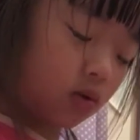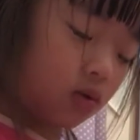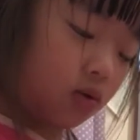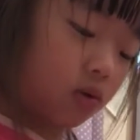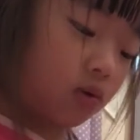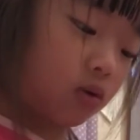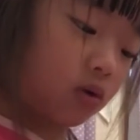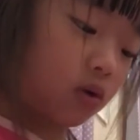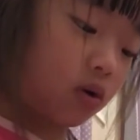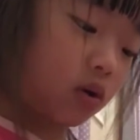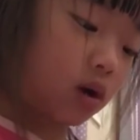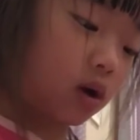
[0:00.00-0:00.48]

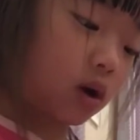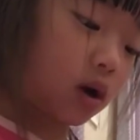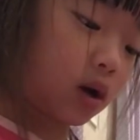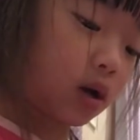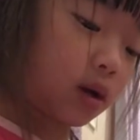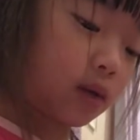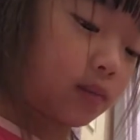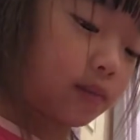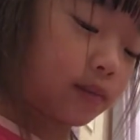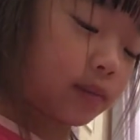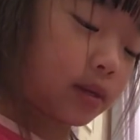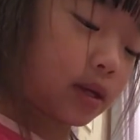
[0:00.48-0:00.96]

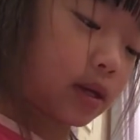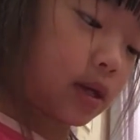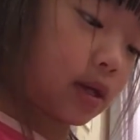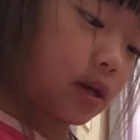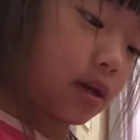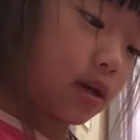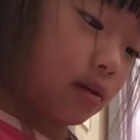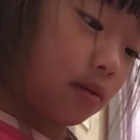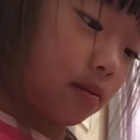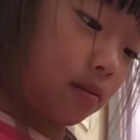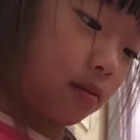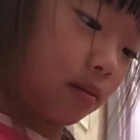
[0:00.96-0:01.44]
or
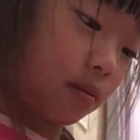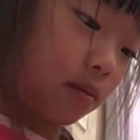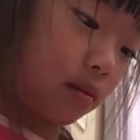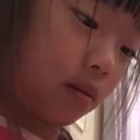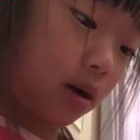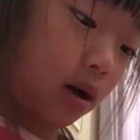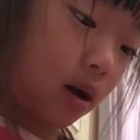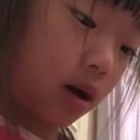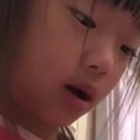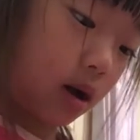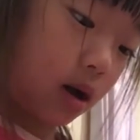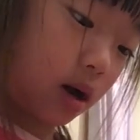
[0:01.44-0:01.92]

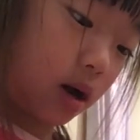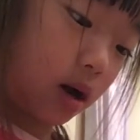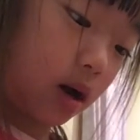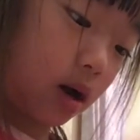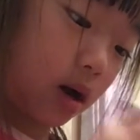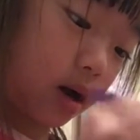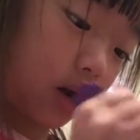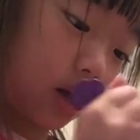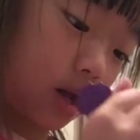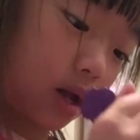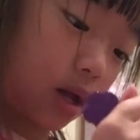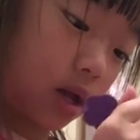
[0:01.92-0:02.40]

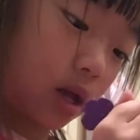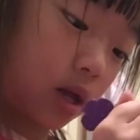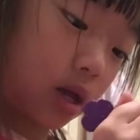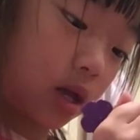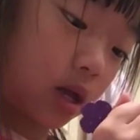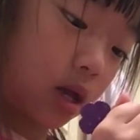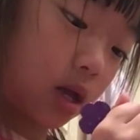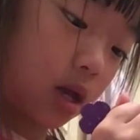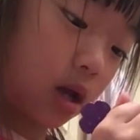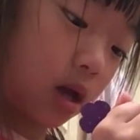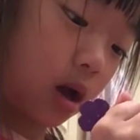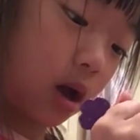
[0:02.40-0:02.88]

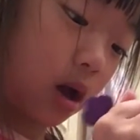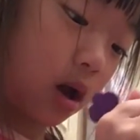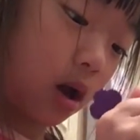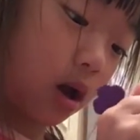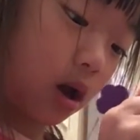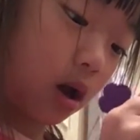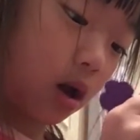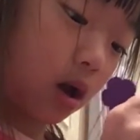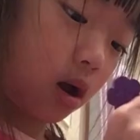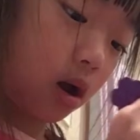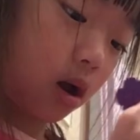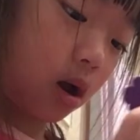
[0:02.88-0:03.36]
my
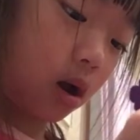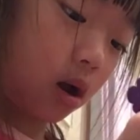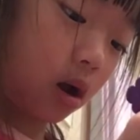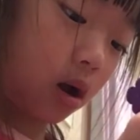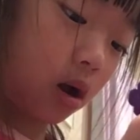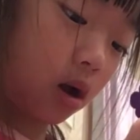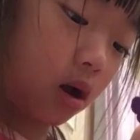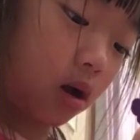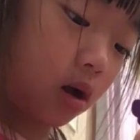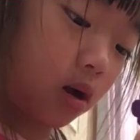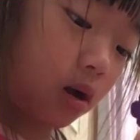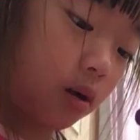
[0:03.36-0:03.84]

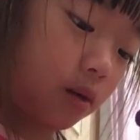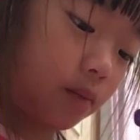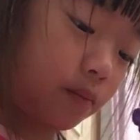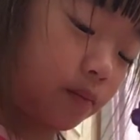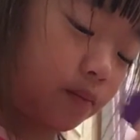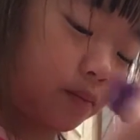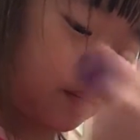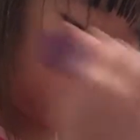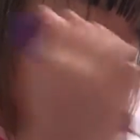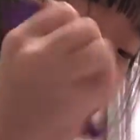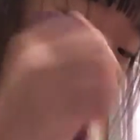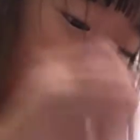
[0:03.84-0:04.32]

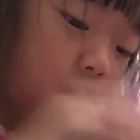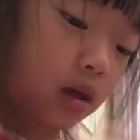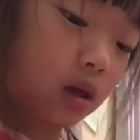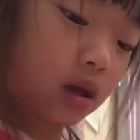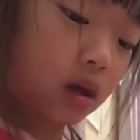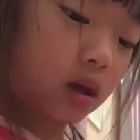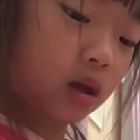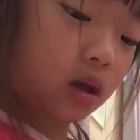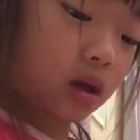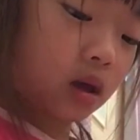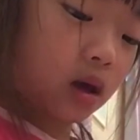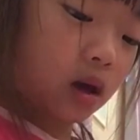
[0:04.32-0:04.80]
I
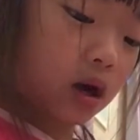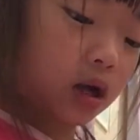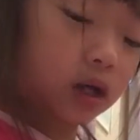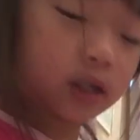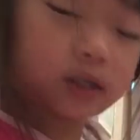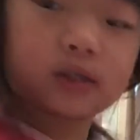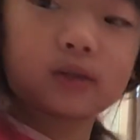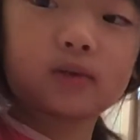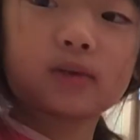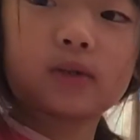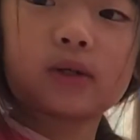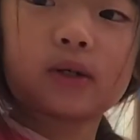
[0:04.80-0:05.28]

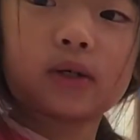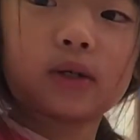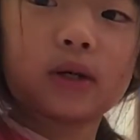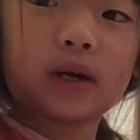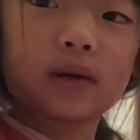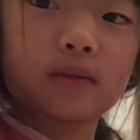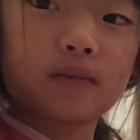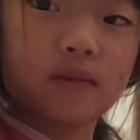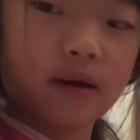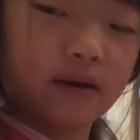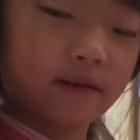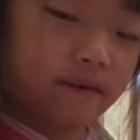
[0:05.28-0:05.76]
also really
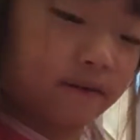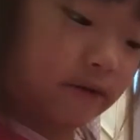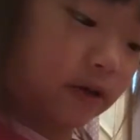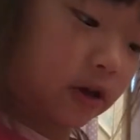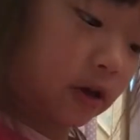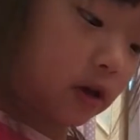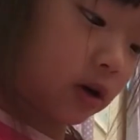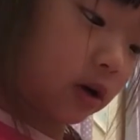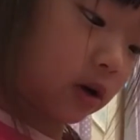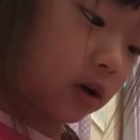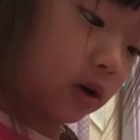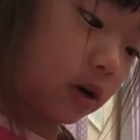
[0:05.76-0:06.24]
like my
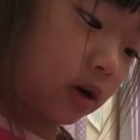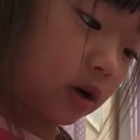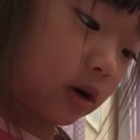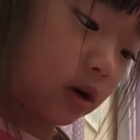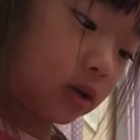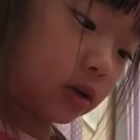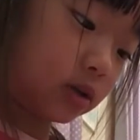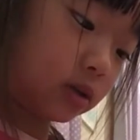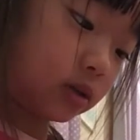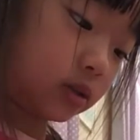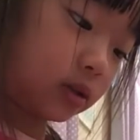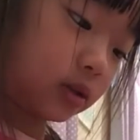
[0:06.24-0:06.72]
VR
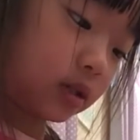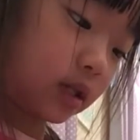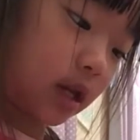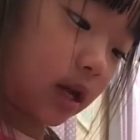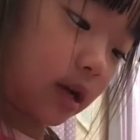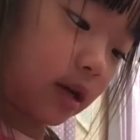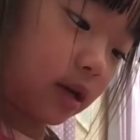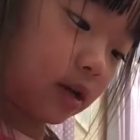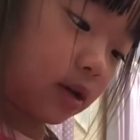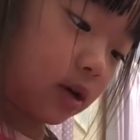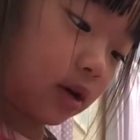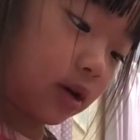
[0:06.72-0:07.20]
goggles
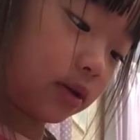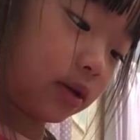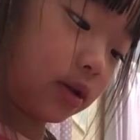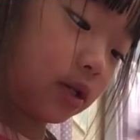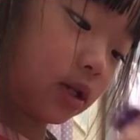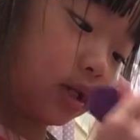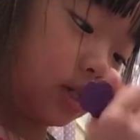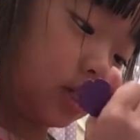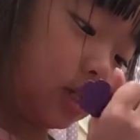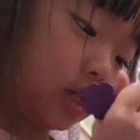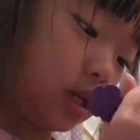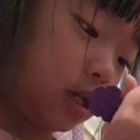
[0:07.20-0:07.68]
I got
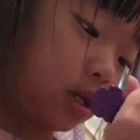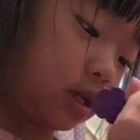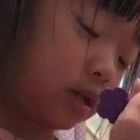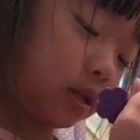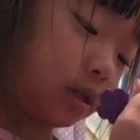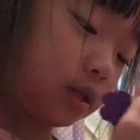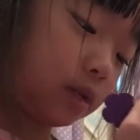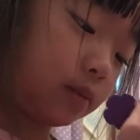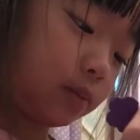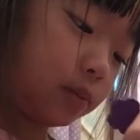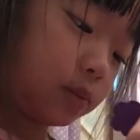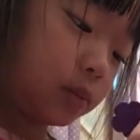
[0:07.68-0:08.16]
this
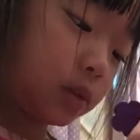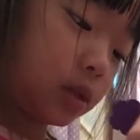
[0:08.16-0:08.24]
year.